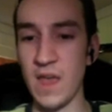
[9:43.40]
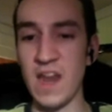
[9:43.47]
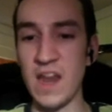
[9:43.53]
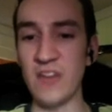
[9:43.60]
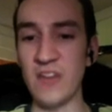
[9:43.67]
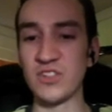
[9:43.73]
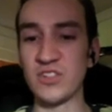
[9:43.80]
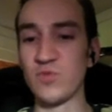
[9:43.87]

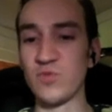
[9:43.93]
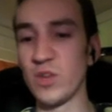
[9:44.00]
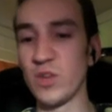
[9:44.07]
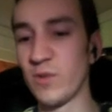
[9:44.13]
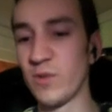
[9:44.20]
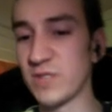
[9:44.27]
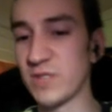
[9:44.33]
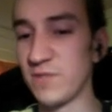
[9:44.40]
Now, the
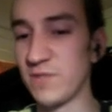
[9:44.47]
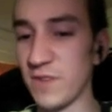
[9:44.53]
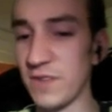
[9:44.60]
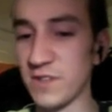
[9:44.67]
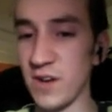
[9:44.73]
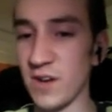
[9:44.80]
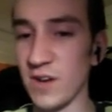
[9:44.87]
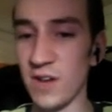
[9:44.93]
Cerulean Whips can
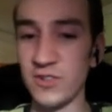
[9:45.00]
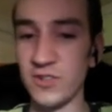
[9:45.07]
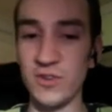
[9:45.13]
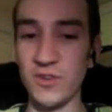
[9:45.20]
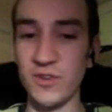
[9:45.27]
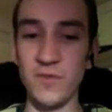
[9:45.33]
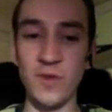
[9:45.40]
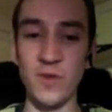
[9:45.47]
fix our colors. You
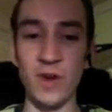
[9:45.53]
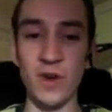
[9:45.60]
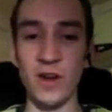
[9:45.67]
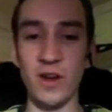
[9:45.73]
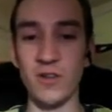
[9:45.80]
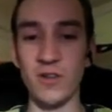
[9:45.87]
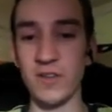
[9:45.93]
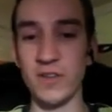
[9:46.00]
can float a
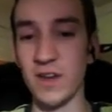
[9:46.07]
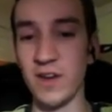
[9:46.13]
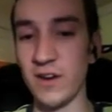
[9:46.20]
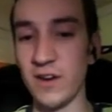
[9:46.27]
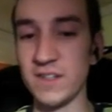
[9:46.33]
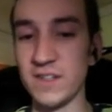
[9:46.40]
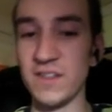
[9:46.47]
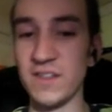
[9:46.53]
color on the
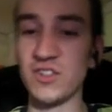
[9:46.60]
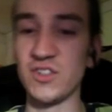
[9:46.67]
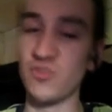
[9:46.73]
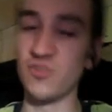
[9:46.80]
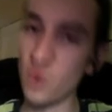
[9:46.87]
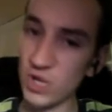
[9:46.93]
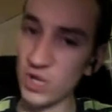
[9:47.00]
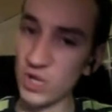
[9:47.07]
Caryatid, and then
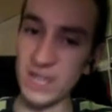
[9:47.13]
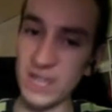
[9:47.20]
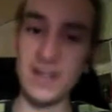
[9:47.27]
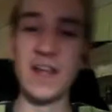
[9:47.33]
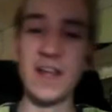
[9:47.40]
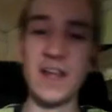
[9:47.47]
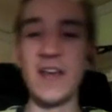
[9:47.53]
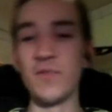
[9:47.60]

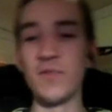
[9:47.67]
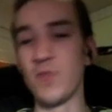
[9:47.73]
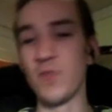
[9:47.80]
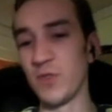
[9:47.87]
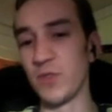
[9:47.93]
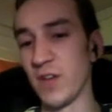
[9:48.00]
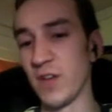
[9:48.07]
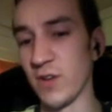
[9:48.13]
Cerulean, and then
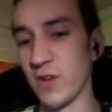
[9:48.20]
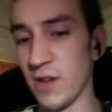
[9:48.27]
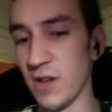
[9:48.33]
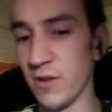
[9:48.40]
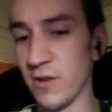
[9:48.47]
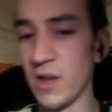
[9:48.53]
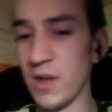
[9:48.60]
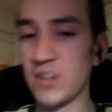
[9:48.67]
float the other
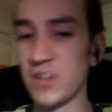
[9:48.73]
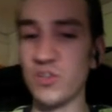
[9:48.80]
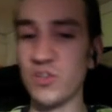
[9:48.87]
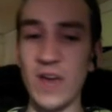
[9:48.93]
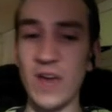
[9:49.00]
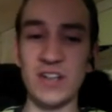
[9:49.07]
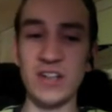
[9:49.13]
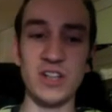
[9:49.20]
color. So
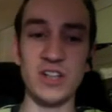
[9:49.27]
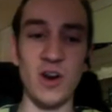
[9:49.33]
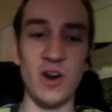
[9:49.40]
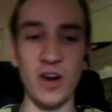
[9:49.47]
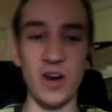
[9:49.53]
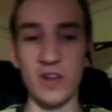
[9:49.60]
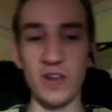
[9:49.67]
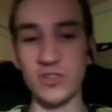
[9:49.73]
we actually
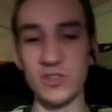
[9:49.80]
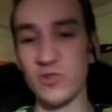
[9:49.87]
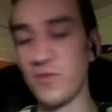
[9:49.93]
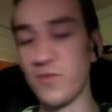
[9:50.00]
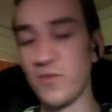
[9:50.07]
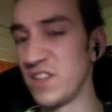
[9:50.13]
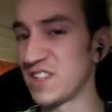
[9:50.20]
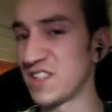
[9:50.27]
aren't color
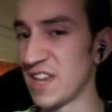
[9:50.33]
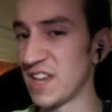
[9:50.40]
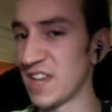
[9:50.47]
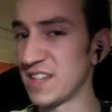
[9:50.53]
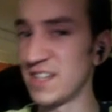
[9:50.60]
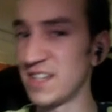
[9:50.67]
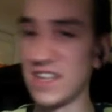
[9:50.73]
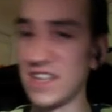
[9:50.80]
screwed for the
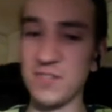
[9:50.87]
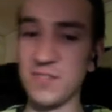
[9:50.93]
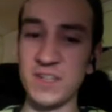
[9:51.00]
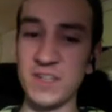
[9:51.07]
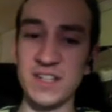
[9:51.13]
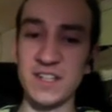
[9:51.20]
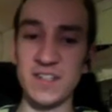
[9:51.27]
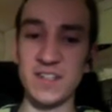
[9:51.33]
Ascendancy. That's a
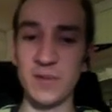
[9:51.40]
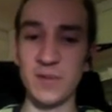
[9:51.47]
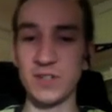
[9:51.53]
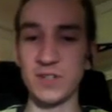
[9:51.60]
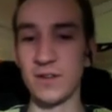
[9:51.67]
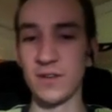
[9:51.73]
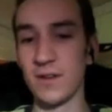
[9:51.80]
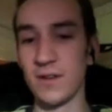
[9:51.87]

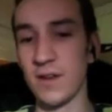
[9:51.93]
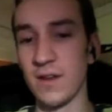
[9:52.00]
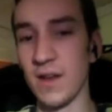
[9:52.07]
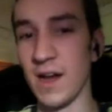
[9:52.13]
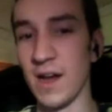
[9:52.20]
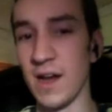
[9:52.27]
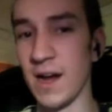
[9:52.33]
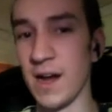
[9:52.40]
misconception.
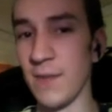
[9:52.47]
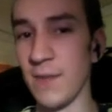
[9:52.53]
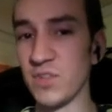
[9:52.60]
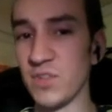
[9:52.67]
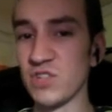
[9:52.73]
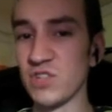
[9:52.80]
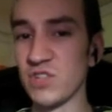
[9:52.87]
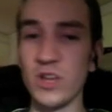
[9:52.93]
The
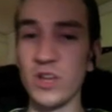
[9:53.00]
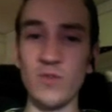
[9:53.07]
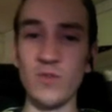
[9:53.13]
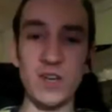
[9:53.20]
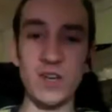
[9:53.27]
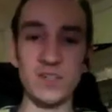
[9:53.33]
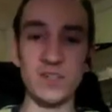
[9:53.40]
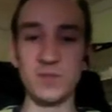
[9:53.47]
Cerulean
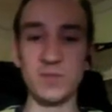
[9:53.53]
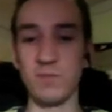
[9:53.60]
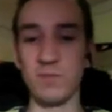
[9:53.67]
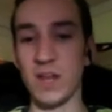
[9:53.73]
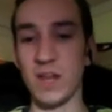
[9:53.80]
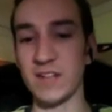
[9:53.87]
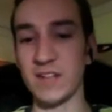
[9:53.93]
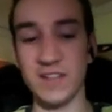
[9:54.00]
Wisps
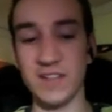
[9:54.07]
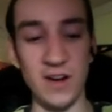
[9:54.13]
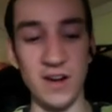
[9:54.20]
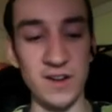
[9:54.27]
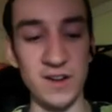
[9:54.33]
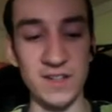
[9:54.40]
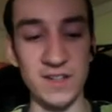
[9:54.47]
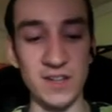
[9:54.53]
plus
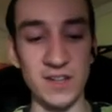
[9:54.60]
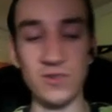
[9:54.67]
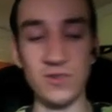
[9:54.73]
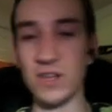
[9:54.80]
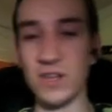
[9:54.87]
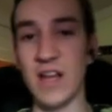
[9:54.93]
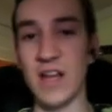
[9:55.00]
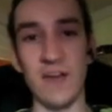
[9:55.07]
Caryatid can do a
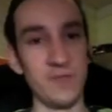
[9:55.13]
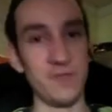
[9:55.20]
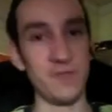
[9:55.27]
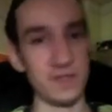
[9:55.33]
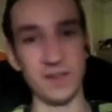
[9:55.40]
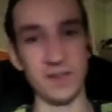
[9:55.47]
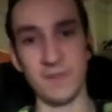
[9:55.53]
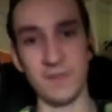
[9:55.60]
lot of
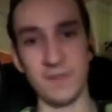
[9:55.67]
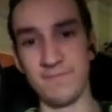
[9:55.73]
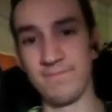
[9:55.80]
fixing.